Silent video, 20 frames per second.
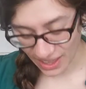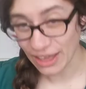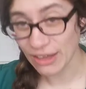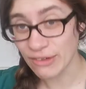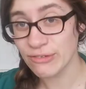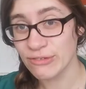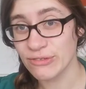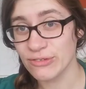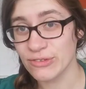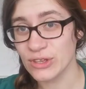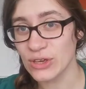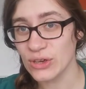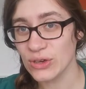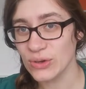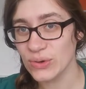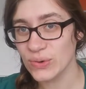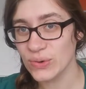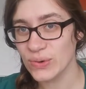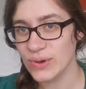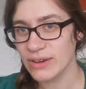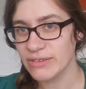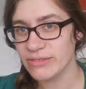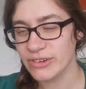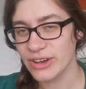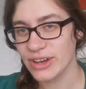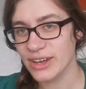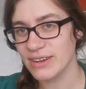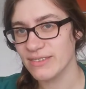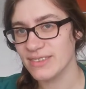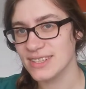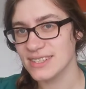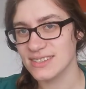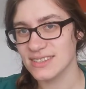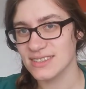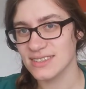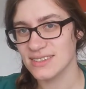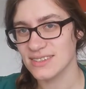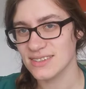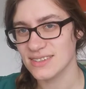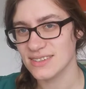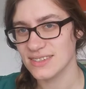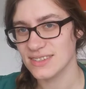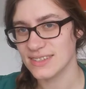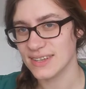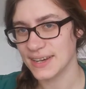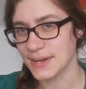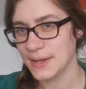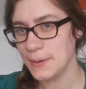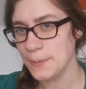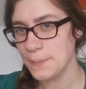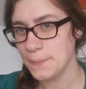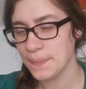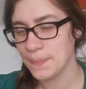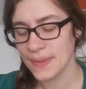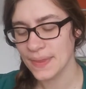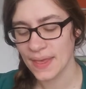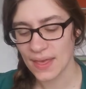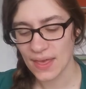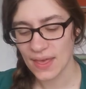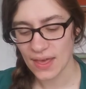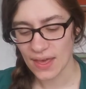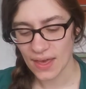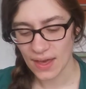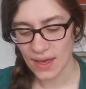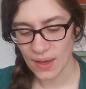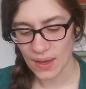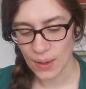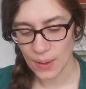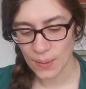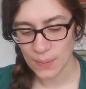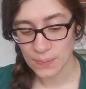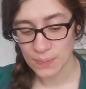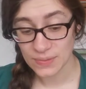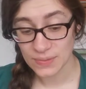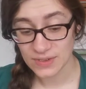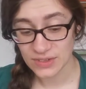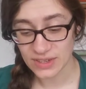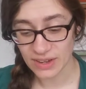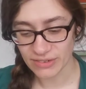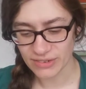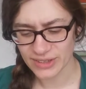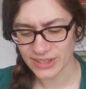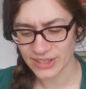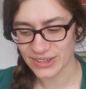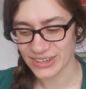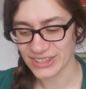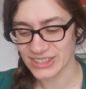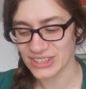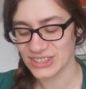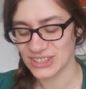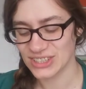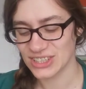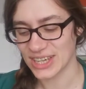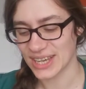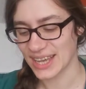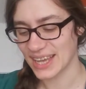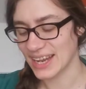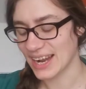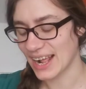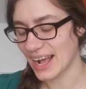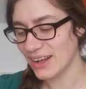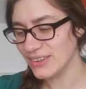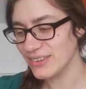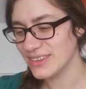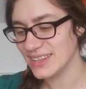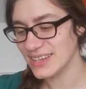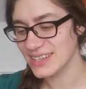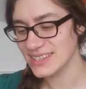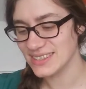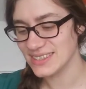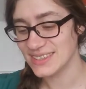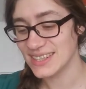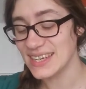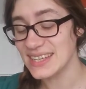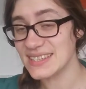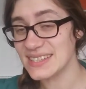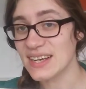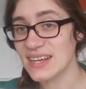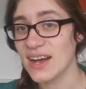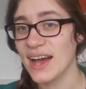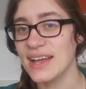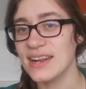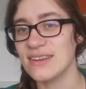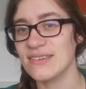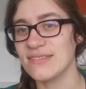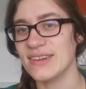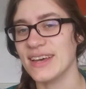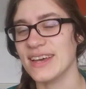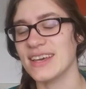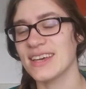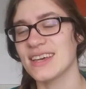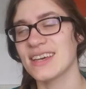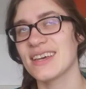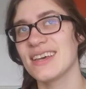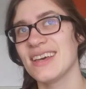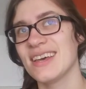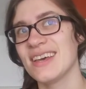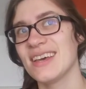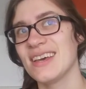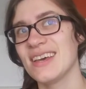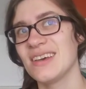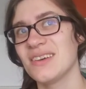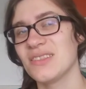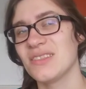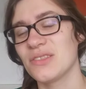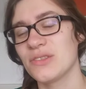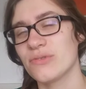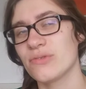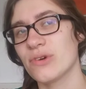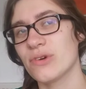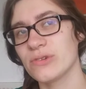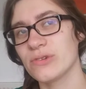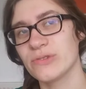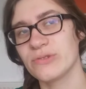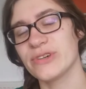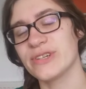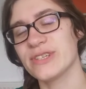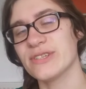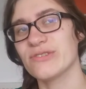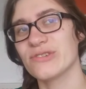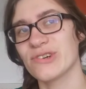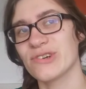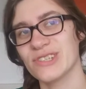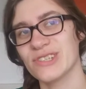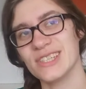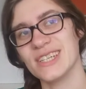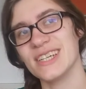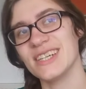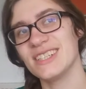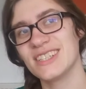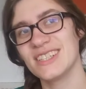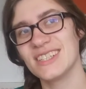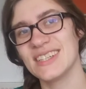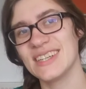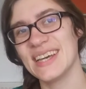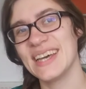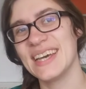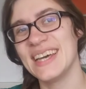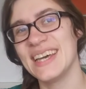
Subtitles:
if you have not heard of this designer, definitely go check it out. These are kind of like the Rolls Royce of cross stitch.